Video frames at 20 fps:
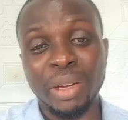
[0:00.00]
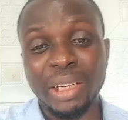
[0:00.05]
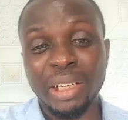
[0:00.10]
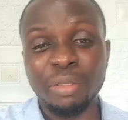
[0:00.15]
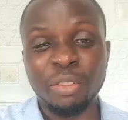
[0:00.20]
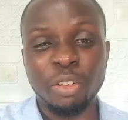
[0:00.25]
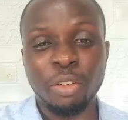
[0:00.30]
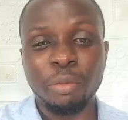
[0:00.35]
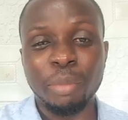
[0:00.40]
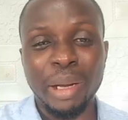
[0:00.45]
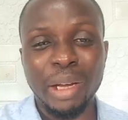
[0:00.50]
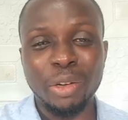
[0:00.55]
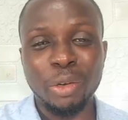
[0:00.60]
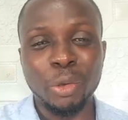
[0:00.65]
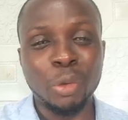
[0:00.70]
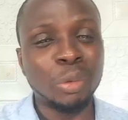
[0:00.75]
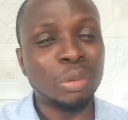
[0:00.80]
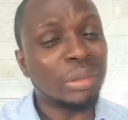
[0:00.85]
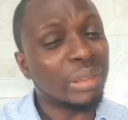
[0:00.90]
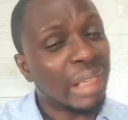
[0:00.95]
provided
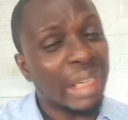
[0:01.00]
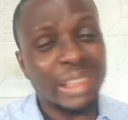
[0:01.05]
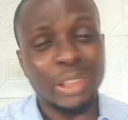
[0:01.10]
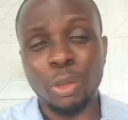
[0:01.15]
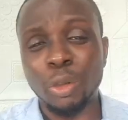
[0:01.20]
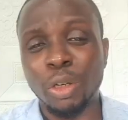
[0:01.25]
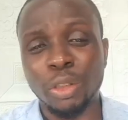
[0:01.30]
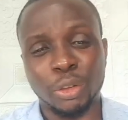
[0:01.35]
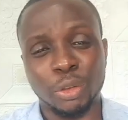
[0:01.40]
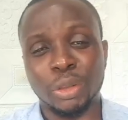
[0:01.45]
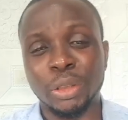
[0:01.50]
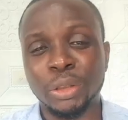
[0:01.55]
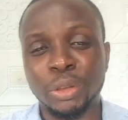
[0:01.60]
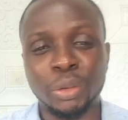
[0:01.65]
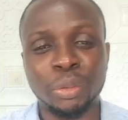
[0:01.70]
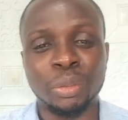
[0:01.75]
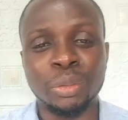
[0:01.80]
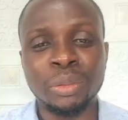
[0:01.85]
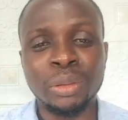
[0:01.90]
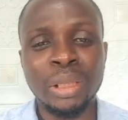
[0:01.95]
by Google, there's a lot you
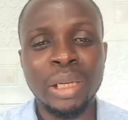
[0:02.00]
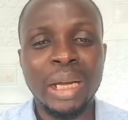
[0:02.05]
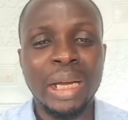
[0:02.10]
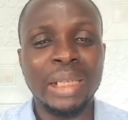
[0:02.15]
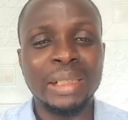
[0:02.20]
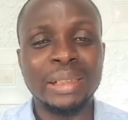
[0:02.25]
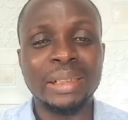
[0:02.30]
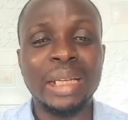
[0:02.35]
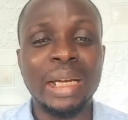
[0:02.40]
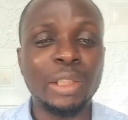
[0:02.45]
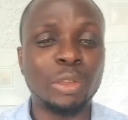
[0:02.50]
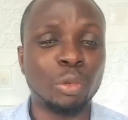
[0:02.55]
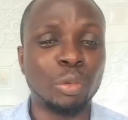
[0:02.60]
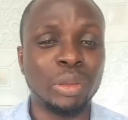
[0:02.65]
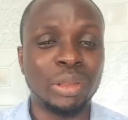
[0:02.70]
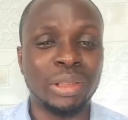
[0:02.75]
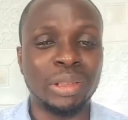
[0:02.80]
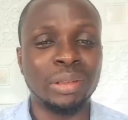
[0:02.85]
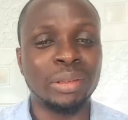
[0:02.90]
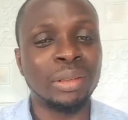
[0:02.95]
can do, and
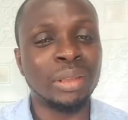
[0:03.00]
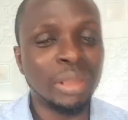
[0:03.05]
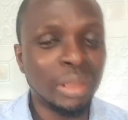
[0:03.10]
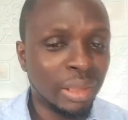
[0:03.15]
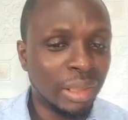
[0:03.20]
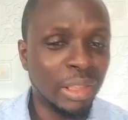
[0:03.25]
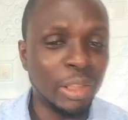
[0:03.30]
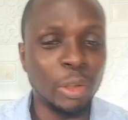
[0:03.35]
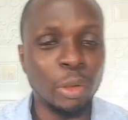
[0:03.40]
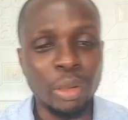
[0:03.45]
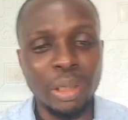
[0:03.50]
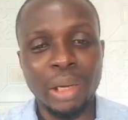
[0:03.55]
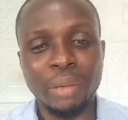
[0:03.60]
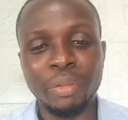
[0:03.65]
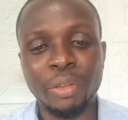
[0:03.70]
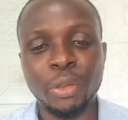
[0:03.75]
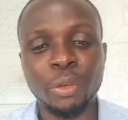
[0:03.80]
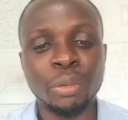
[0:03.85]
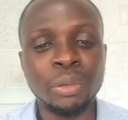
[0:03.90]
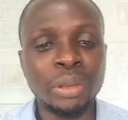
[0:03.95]
that we see in the
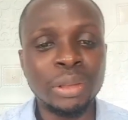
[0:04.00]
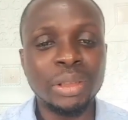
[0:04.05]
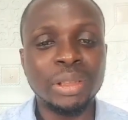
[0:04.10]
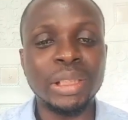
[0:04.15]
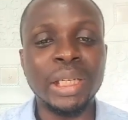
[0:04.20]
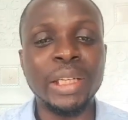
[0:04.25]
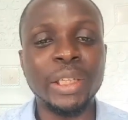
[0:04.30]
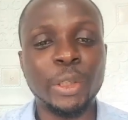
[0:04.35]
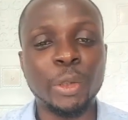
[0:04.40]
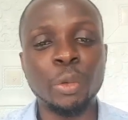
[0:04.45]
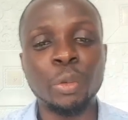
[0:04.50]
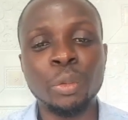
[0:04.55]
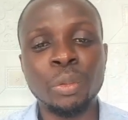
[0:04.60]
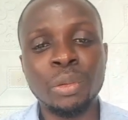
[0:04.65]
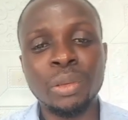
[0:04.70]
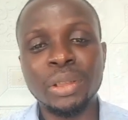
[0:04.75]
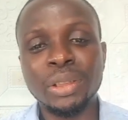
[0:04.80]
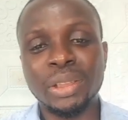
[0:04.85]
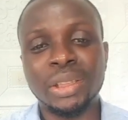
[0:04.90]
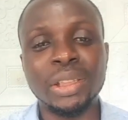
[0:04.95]
other video. Thank
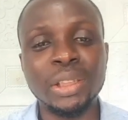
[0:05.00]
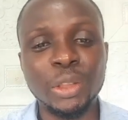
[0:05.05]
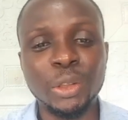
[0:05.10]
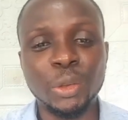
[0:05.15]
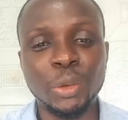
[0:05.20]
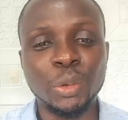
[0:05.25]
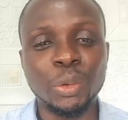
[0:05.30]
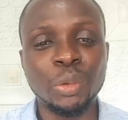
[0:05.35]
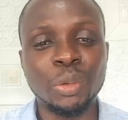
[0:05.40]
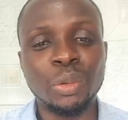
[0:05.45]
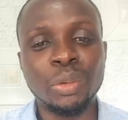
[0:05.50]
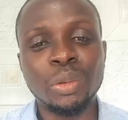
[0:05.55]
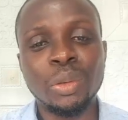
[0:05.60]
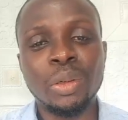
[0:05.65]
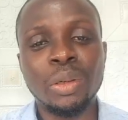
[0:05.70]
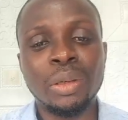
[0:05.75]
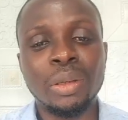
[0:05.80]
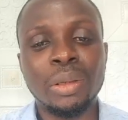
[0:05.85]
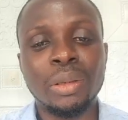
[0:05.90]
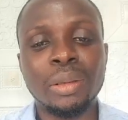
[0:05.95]
you. See you
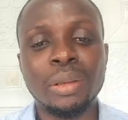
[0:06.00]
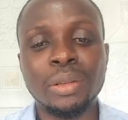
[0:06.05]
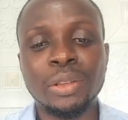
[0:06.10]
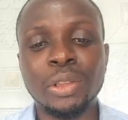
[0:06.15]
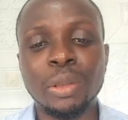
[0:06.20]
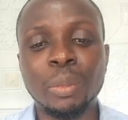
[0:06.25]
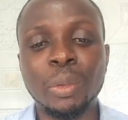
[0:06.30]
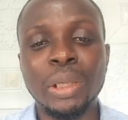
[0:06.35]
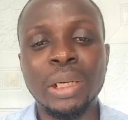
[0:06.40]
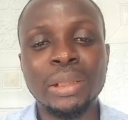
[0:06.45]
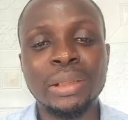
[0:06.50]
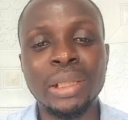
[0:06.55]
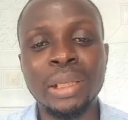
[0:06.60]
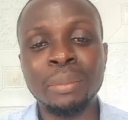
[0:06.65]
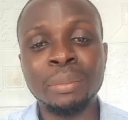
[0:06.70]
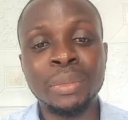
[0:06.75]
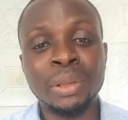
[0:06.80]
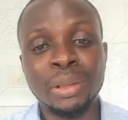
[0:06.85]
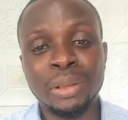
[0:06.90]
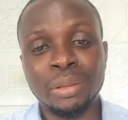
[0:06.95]
some other
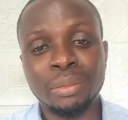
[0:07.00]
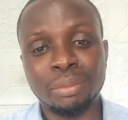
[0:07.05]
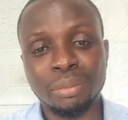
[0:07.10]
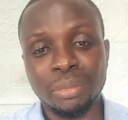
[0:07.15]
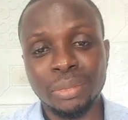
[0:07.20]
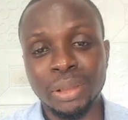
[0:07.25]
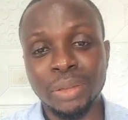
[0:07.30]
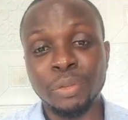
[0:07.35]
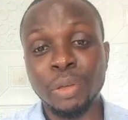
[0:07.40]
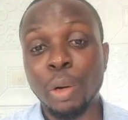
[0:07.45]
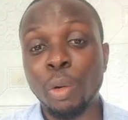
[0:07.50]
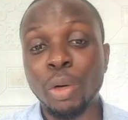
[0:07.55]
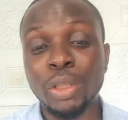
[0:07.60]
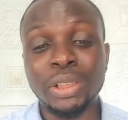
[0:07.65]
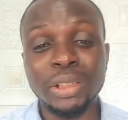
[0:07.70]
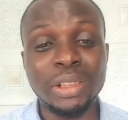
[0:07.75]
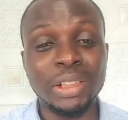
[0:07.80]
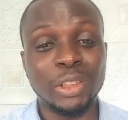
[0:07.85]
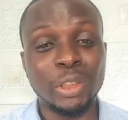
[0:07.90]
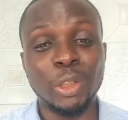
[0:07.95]
time. If you are
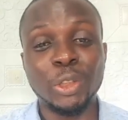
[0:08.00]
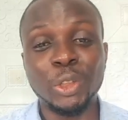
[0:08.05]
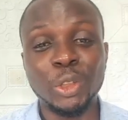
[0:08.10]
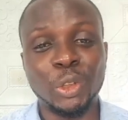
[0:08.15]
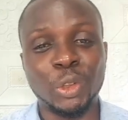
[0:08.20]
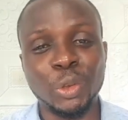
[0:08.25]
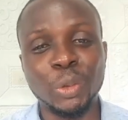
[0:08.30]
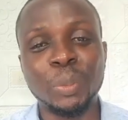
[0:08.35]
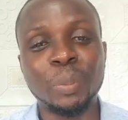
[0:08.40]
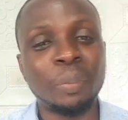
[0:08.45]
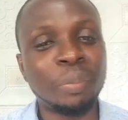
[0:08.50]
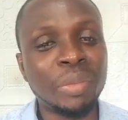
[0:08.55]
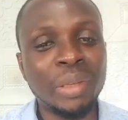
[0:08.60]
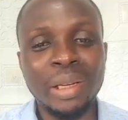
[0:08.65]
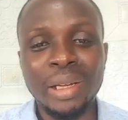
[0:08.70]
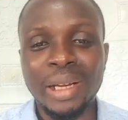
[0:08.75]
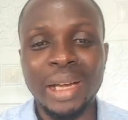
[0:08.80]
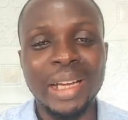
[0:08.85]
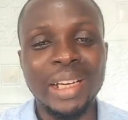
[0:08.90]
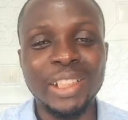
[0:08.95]
watching this on YouTube,
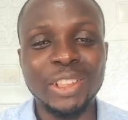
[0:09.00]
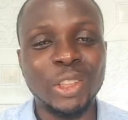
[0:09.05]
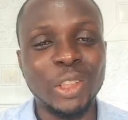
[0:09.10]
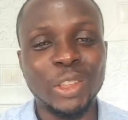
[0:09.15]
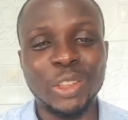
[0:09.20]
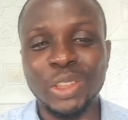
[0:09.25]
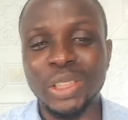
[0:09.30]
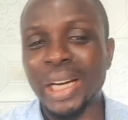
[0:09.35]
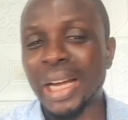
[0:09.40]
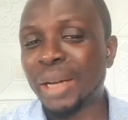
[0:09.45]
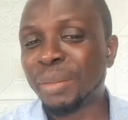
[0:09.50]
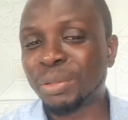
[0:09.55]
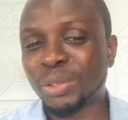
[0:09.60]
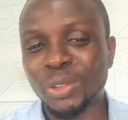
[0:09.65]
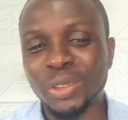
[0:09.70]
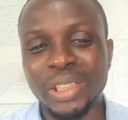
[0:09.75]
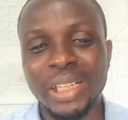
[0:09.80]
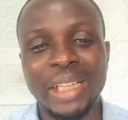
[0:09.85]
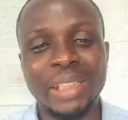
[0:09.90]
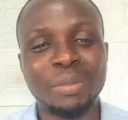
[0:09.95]
kindly
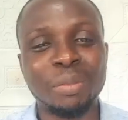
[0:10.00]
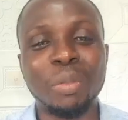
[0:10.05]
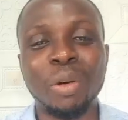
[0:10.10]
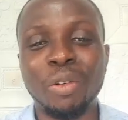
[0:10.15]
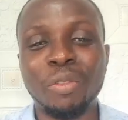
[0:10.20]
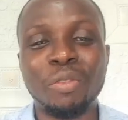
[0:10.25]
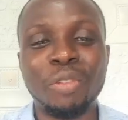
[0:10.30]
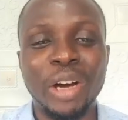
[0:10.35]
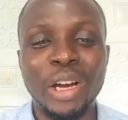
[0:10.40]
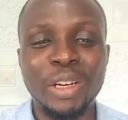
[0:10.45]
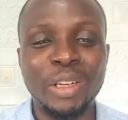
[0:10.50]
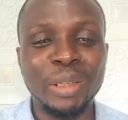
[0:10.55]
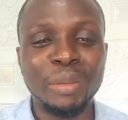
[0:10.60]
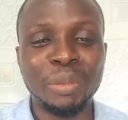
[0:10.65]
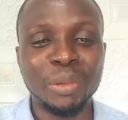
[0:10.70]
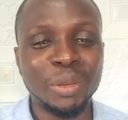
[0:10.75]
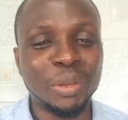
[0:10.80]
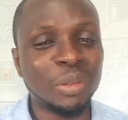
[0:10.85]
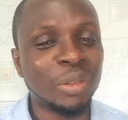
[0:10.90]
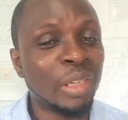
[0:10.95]
subscribe to get more
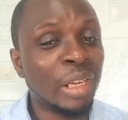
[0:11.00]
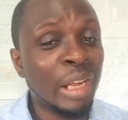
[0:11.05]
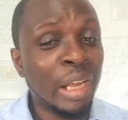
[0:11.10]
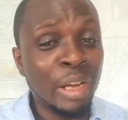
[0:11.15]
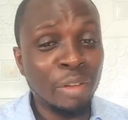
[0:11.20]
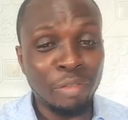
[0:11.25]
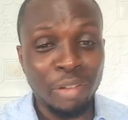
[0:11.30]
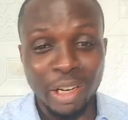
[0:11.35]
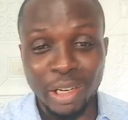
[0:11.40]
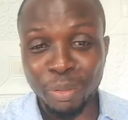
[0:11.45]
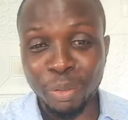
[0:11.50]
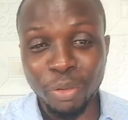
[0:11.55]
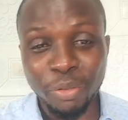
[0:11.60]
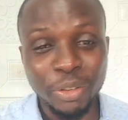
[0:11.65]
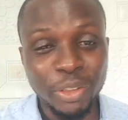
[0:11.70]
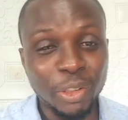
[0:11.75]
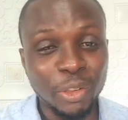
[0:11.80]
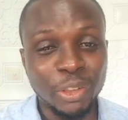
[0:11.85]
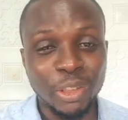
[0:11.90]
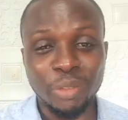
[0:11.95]
valuable
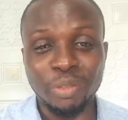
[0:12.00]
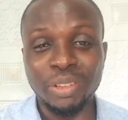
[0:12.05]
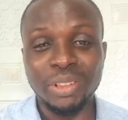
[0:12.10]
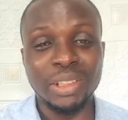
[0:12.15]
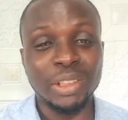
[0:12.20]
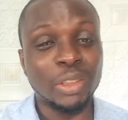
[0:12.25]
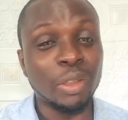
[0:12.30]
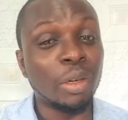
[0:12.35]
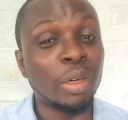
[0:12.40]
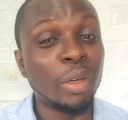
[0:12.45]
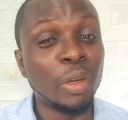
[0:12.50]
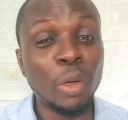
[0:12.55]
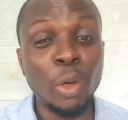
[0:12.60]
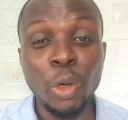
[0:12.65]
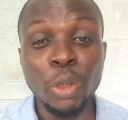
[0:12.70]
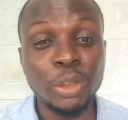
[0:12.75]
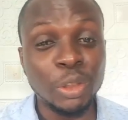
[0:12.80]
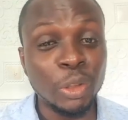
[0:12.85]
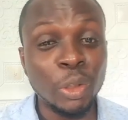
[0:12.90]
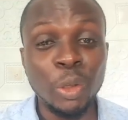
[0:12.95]
videos of this nature,
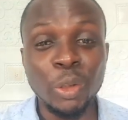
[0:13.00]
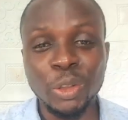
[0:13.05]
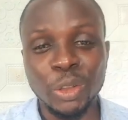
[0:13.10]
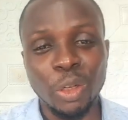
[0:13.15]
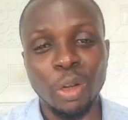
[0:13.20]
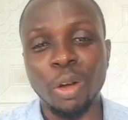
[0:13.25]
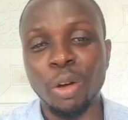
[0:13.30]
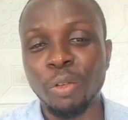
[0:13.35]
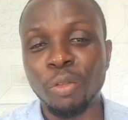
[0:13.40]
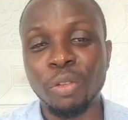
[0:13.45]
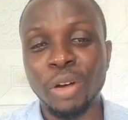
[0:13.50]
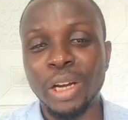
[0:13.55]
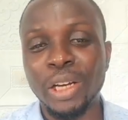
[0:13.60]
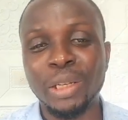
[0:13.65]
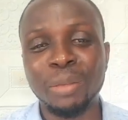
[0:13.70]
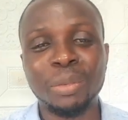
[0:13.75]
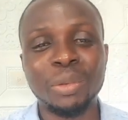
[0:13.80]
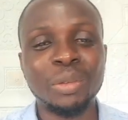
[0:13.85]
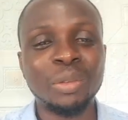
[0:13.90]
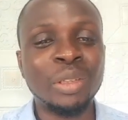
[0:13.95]
loads of
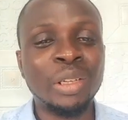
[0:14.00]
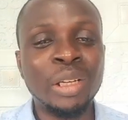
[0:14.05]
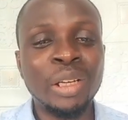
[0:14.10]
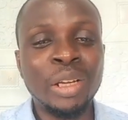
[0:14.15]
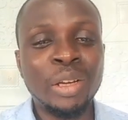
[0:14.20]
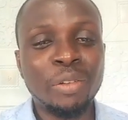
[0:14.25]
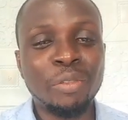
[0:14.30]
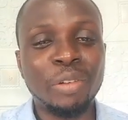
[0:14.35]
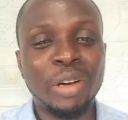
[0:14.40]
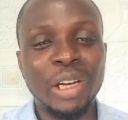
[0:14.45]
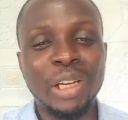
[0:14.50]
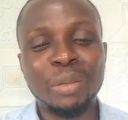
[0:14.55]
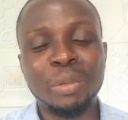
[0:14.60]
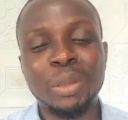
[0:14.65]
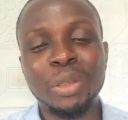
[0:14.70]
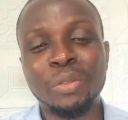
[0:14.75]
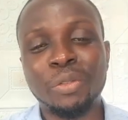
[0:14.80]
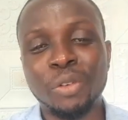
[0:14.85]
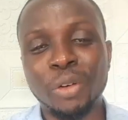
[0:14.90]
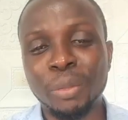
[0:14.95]

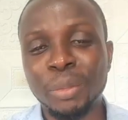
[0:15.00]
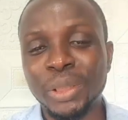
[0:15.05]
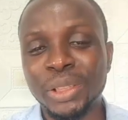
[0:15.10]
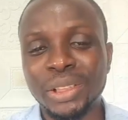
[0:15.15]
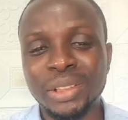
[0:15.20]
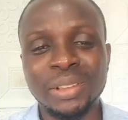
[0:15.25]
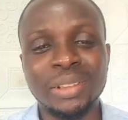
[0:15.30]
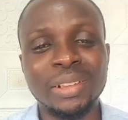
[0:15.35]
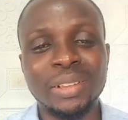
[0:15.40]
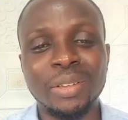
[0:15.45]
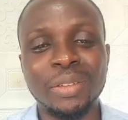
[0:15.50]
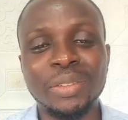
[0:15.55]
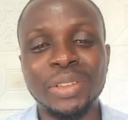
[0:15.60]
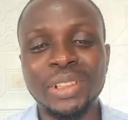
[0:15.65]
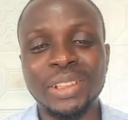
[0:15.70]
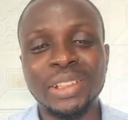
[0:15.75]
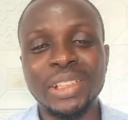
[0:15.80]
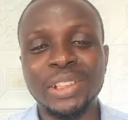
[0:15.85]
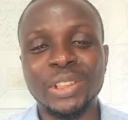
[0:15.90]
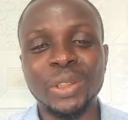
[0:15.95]
valuable information
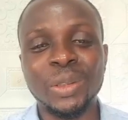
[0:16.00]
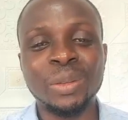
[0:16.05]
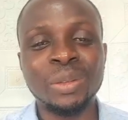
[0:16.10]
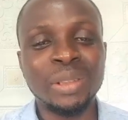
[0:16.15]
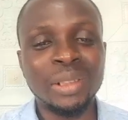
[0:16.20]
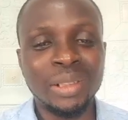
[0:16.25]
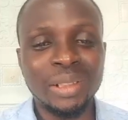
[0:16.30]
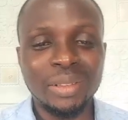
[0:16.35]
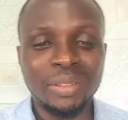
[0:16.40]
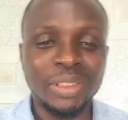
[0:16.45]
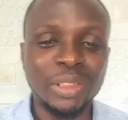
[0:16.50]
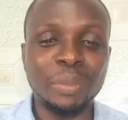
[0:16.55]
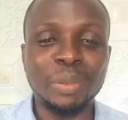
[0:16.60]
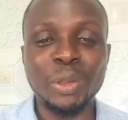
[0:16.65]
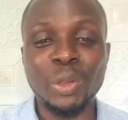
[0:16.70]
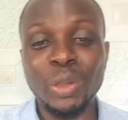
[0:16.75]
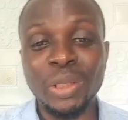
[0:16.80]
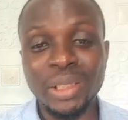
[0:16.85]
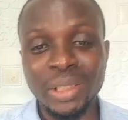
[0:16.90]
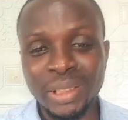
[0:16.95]
of this nature
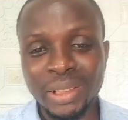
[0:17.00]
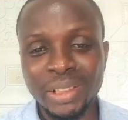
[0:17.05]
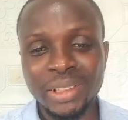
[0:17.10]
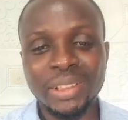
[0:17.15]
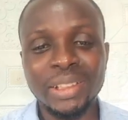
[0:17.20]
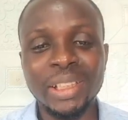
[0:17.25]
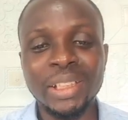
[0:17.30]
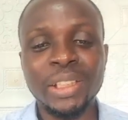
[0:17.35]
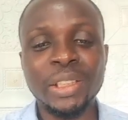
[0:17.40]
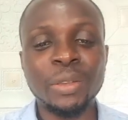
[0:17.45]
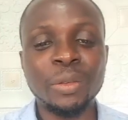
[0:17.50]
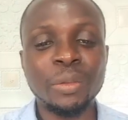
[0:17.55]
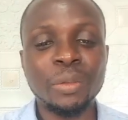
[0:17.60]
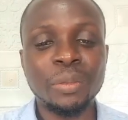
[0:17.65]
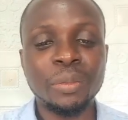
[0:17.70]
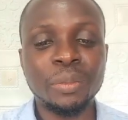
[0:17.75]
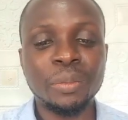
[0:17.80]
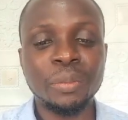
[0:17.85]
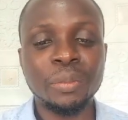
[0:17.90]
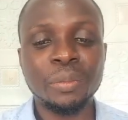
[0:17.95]
subsequently. Thank
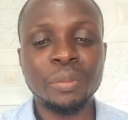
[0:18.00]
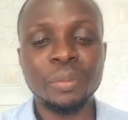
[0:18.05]
you.